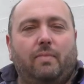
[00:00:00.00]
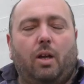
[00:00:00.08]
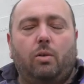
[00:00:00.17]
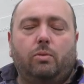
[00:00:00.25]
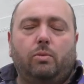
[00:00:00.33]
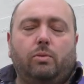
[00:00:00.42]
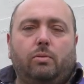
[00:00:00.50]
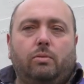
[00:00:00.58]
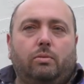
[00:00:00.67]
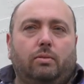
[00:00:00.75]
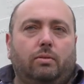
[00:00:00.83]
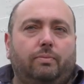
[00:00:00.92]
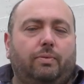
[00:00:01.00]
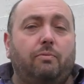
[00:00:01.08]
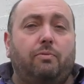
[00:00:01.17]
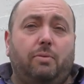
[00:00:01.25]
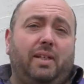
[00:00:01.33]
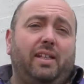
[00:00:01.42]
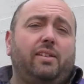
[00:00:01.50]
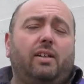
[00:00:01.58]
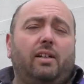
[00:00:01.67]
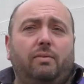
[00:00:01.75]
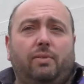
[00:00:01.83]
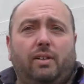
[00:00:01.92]
Oh, for, for, me, it's
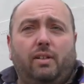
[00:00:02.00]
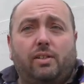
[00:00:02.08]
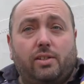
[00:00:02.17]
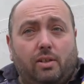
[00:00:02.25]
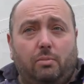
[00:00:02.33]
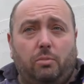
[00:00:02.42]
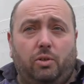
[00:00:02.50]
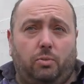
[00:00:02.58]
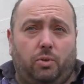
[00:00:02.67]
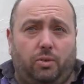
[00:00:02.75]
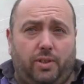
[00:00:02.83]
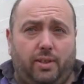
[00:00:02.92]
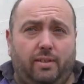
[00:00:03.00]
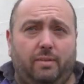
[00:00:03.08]
either time on the water